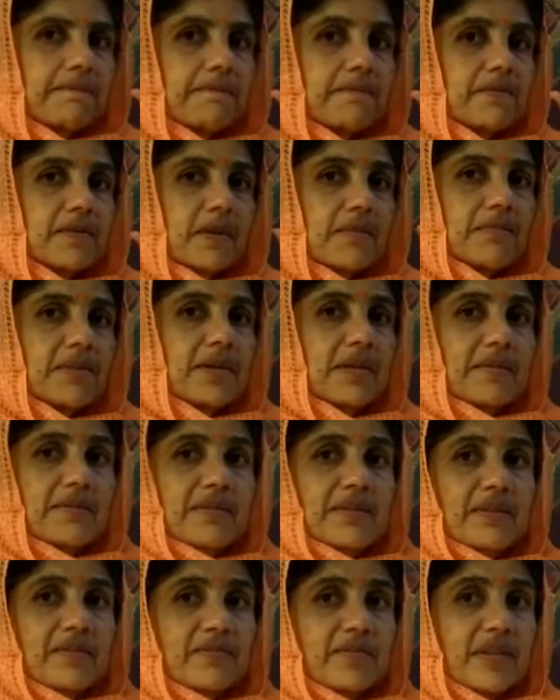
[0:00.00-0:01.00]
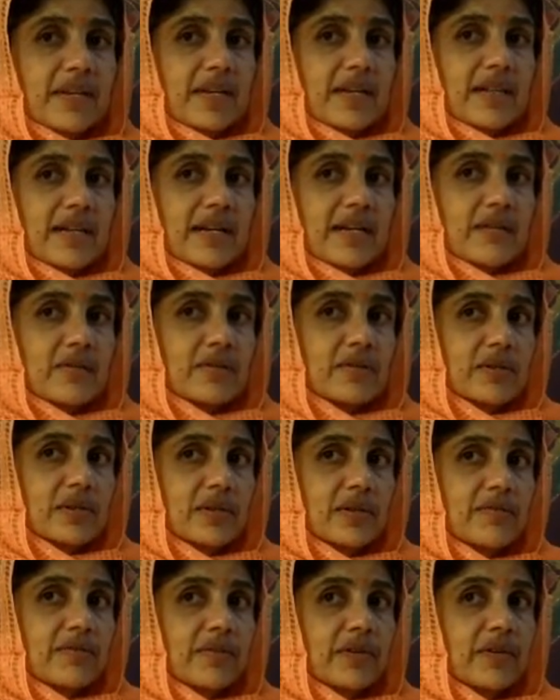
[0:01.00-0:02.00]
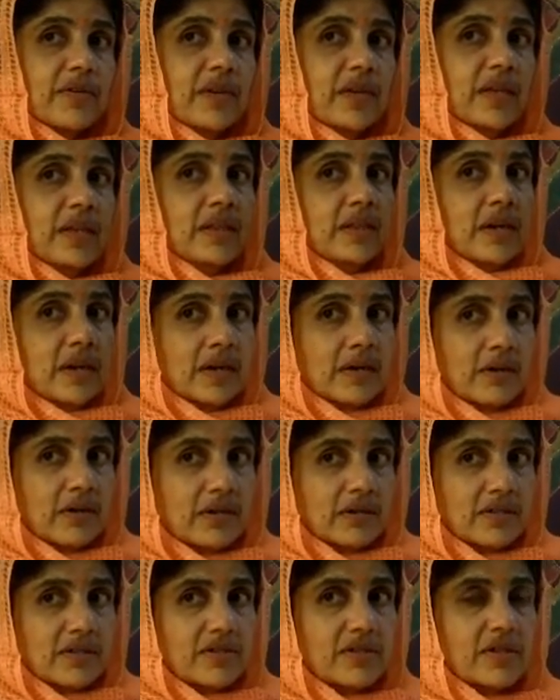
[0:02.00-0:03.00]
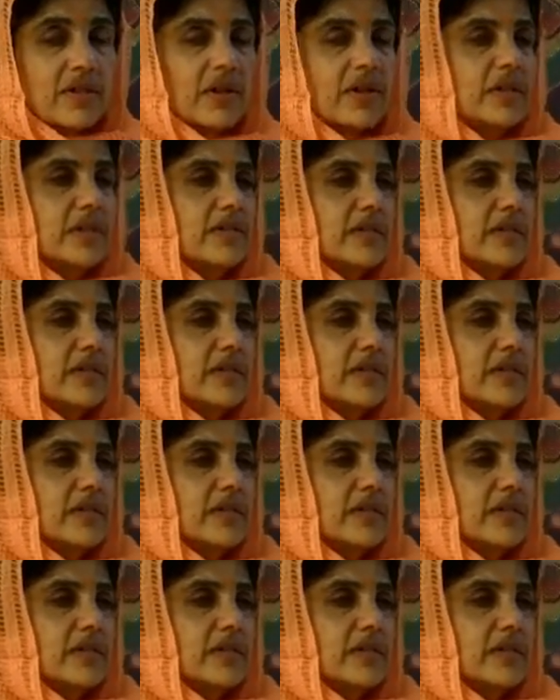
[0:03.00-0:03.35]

Somebody will feel like only if Indra got this knowledge,